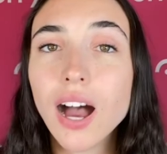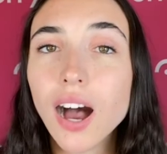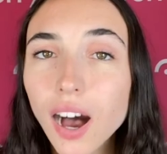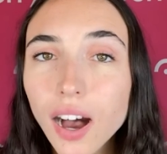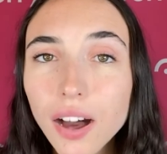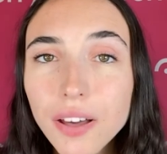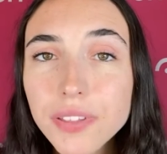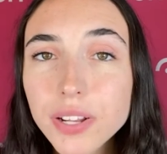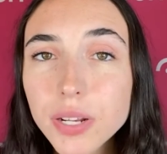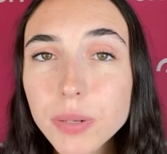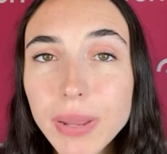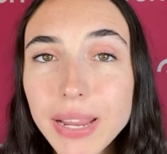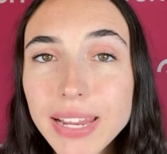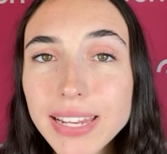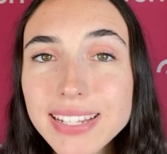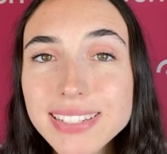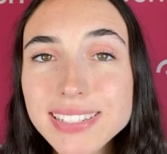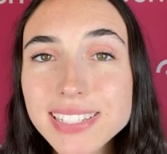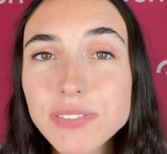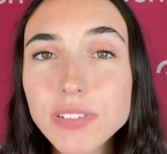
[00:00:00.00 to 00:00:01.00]
Other
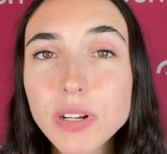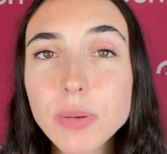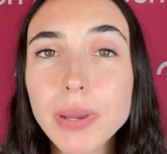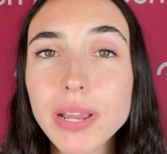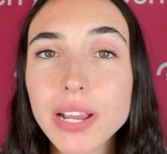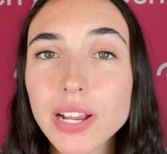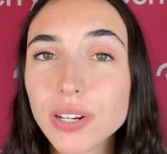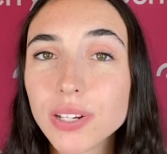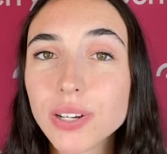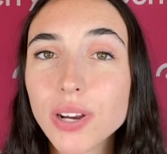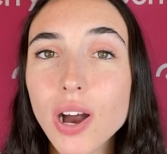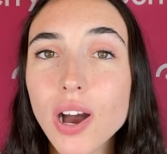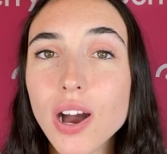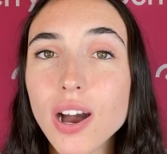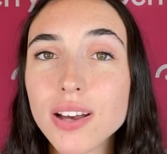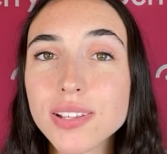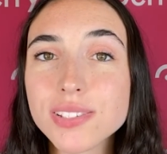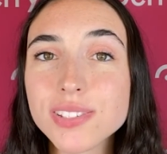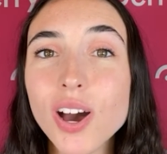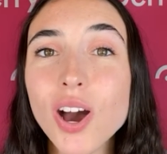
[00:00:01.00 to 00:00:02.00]
maintenance and repair
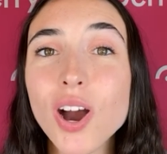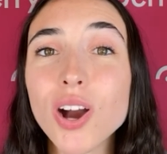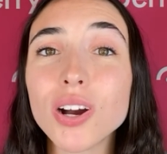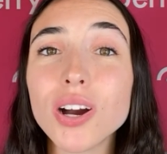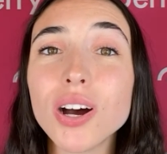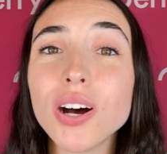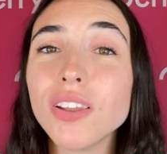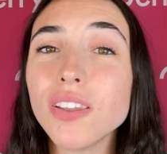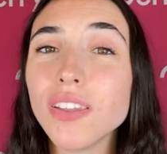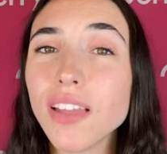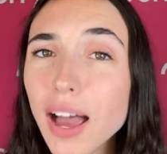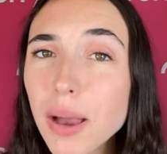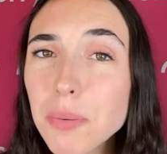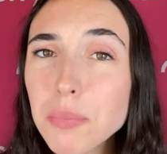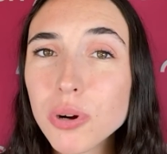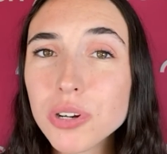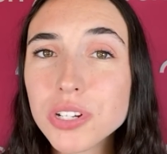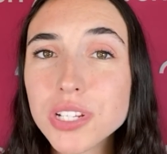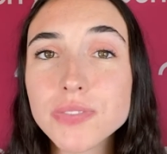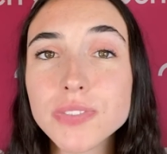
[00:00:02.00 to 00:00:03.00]
costs are a lot
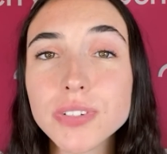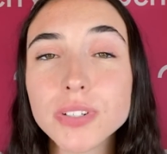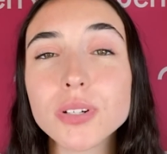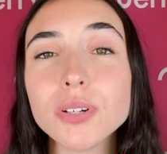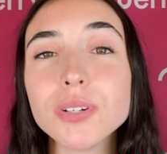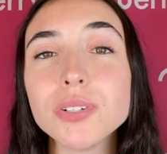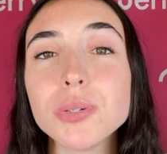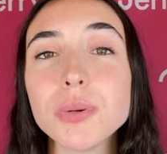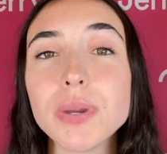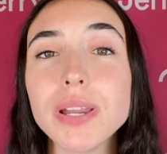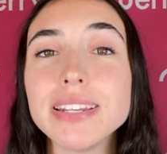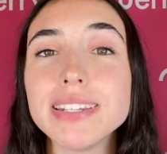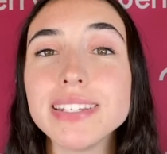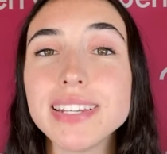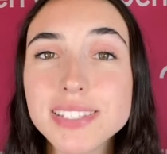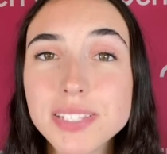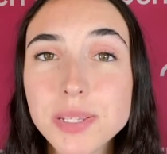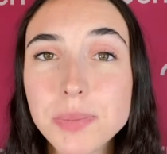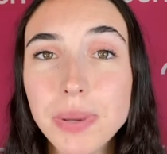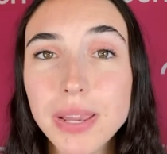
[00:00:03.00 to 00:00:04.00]
more difficult to
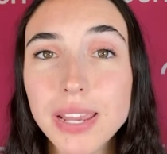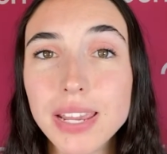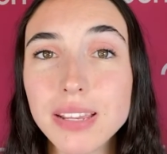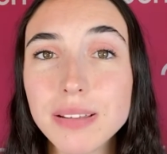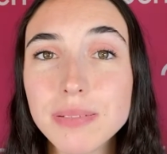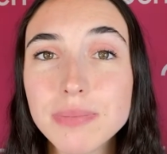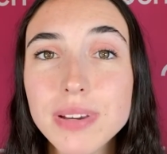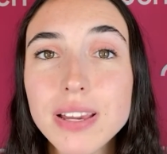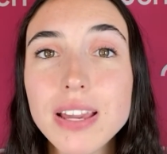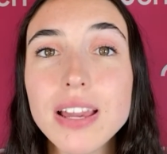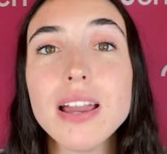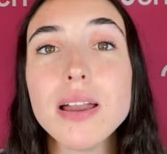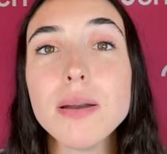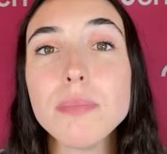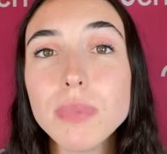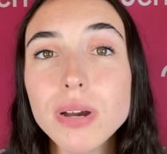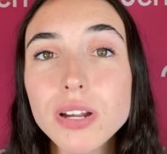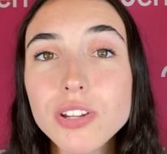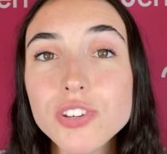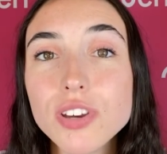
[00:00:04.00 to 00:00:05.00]
anticipate.
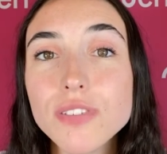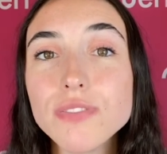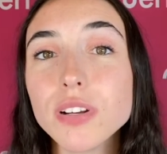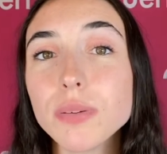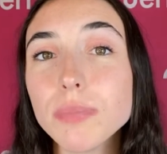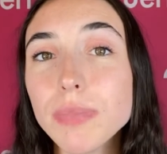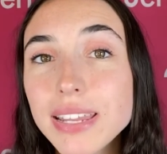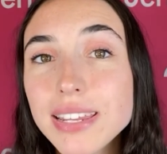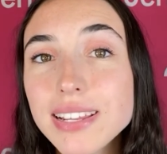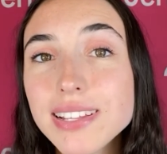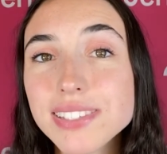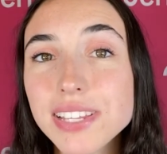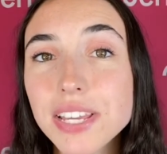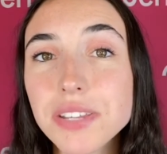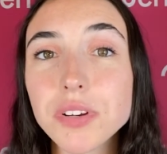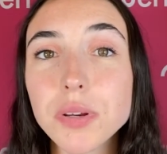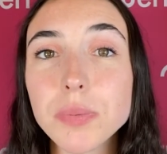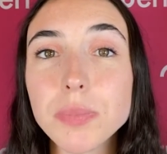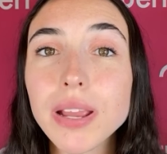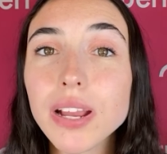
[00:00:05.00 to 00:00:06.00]
Much of your maintenance and
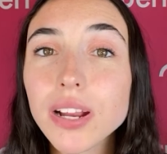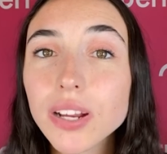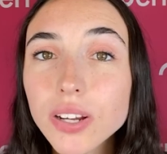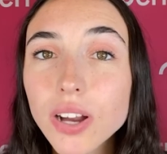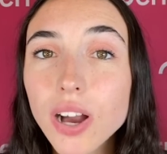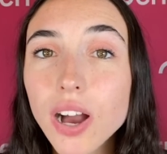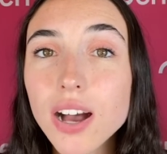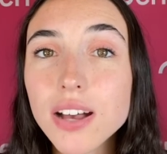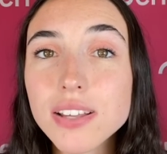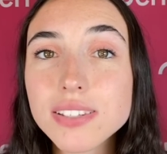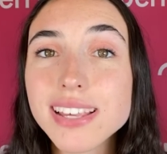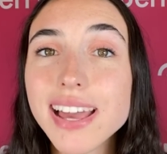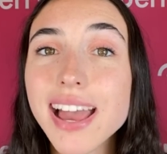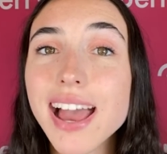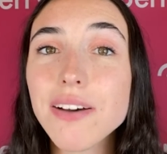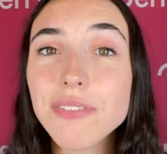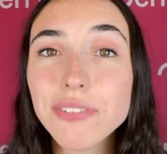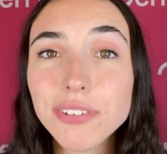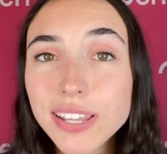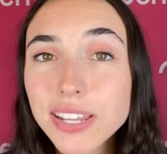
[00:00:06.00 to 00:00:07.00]
repair costs
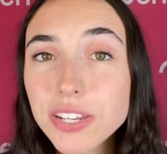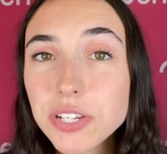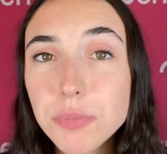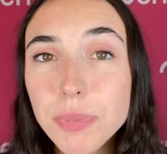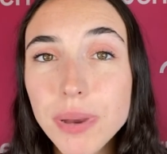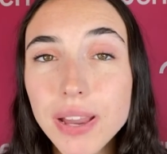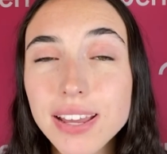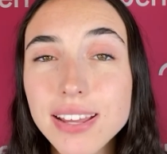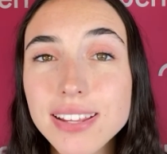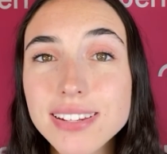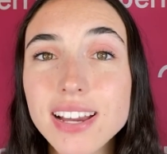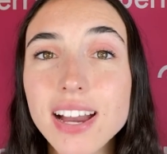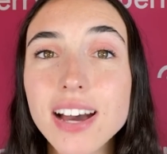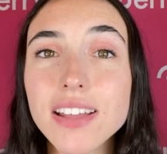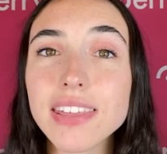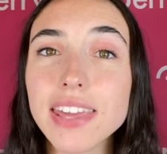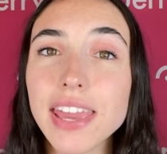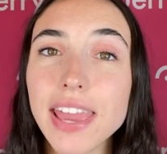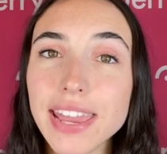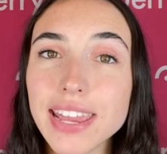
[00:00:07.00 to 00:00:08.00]
heavily depend on
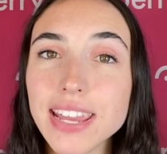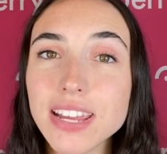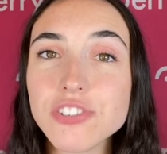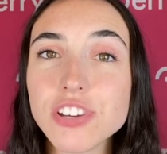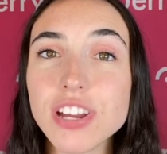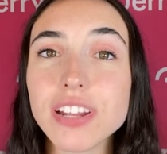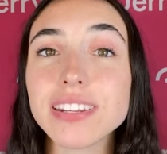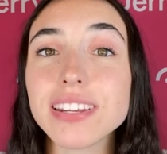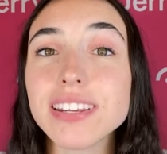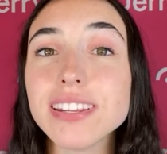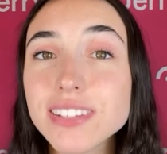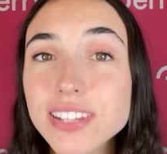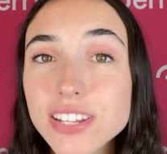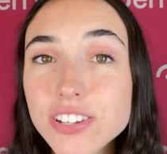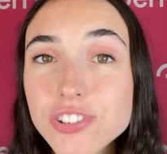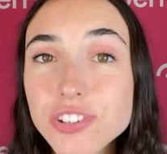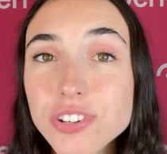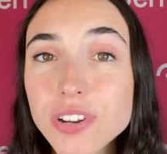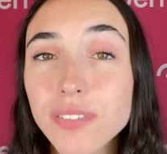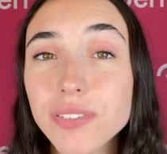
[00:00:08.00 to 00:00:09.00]
the age and
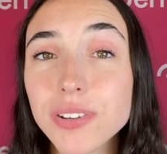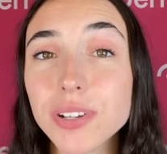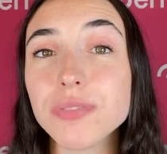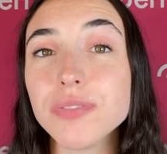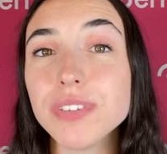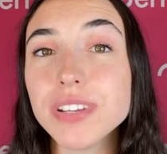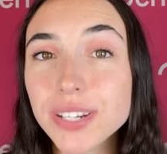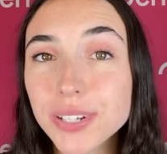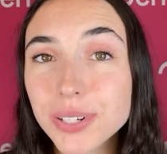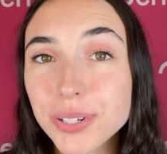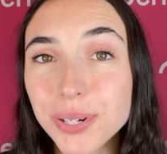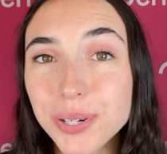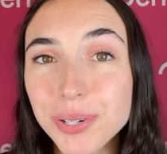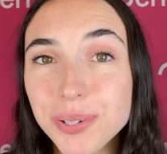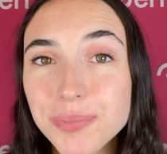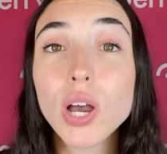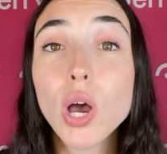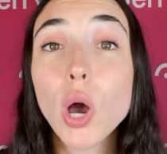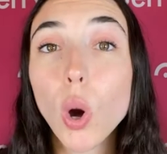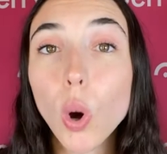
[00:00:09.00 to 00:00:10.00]
condition of your vehicle.
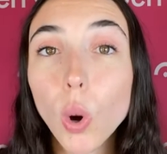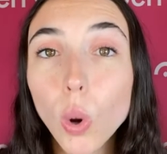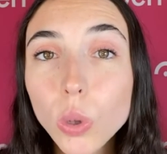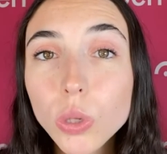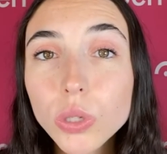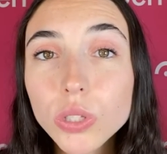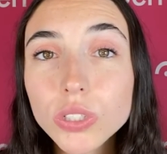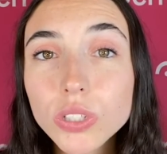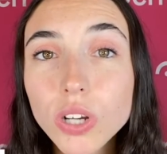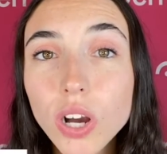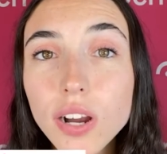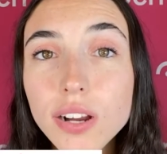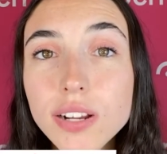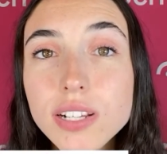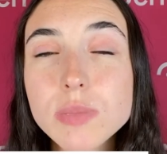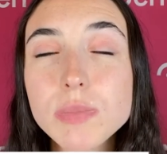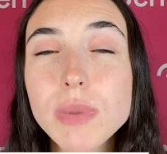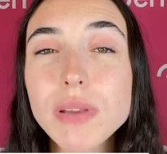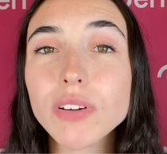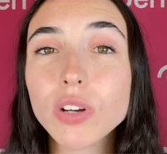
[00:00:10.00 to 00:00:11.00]
Older cars
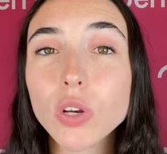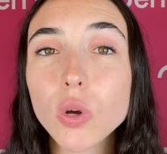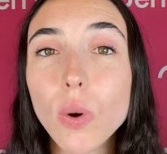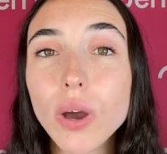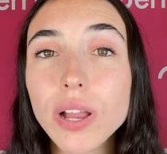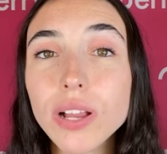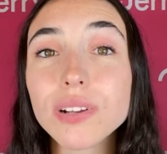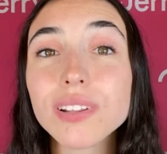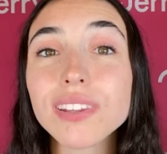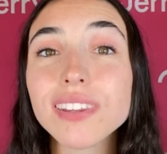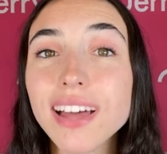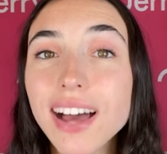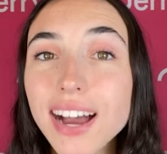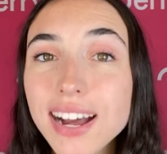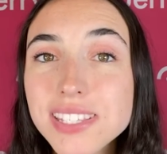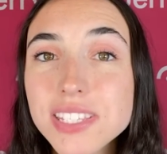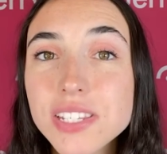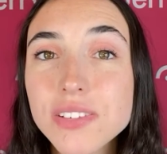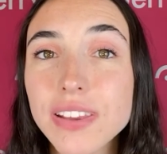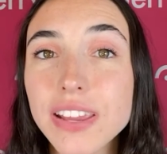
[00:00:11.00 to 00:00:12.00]
may require
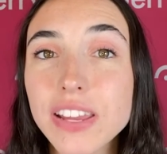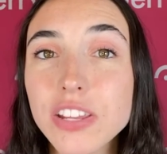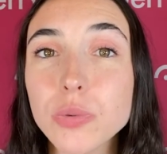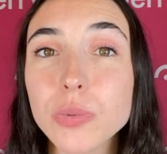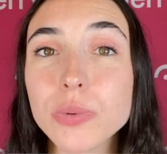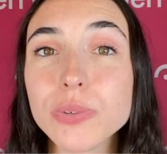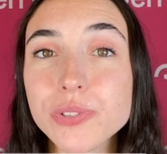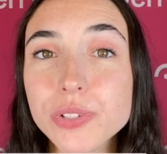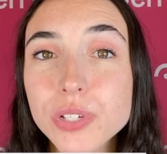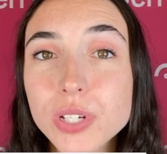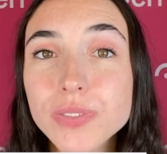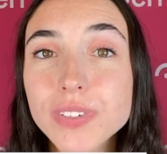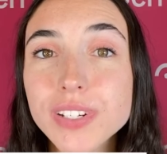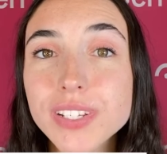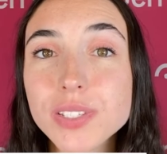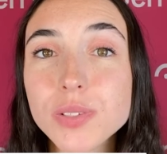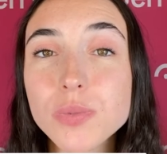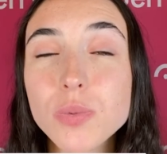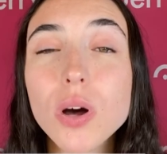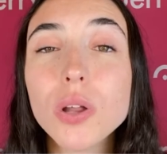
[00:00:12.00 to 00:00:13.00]
lots of annual
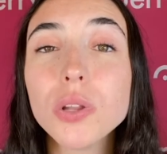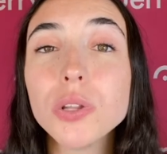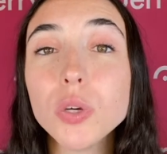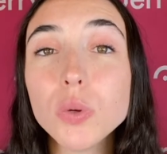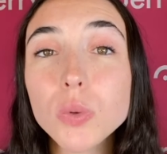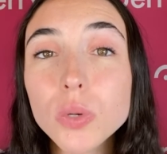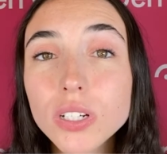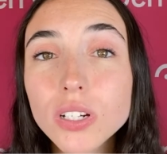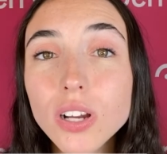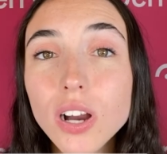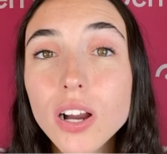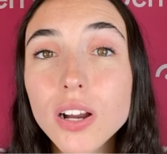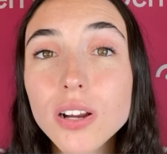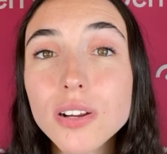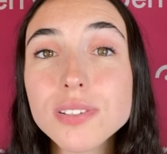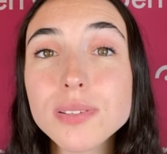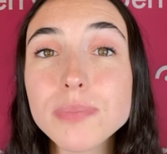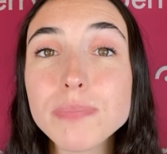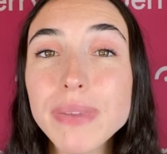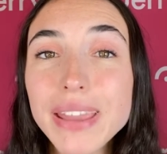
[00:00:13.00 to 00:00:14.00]
service, while newer
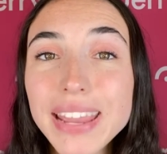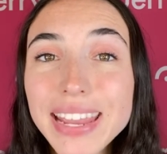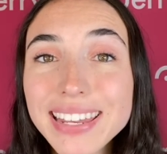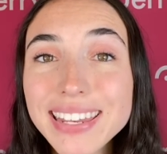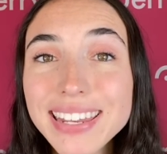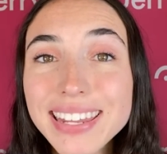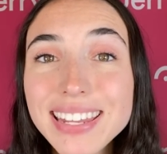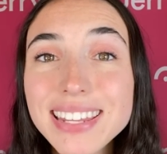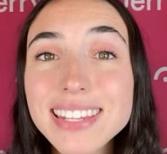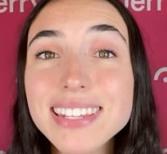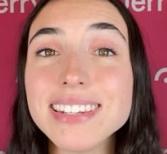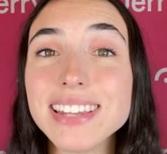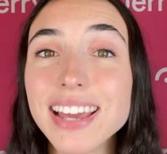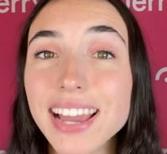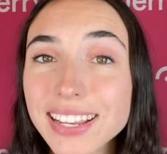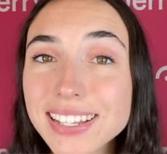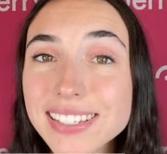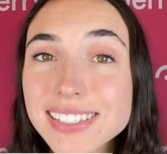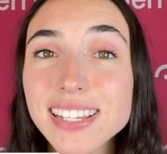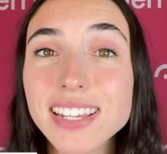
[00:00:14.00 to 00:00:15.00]
cars may need
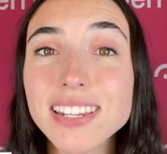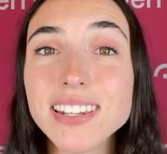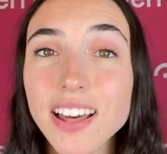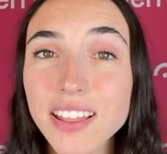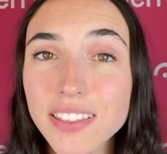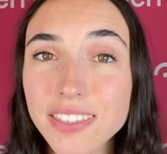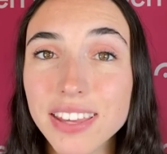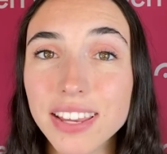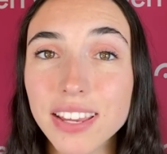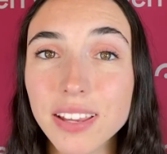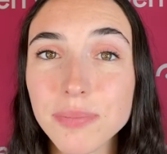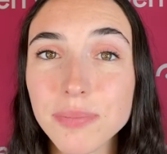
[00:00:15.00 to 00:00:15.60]
next to nothing.